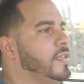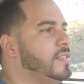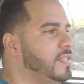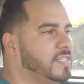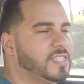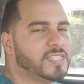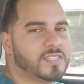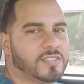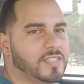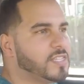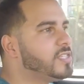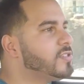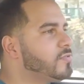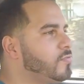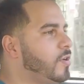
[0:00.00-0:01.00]
This
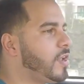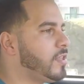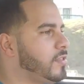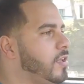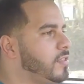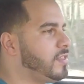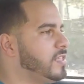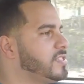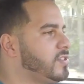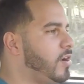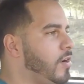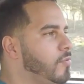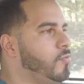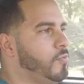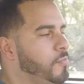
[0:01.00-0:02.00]
is what I thought this
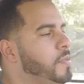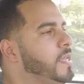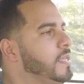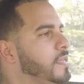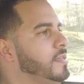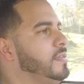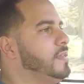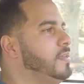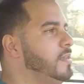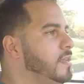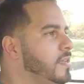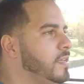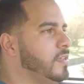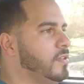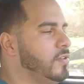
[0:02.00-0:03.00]
car would be.
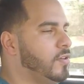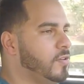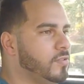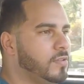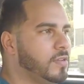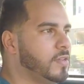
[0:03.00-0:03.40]
You know.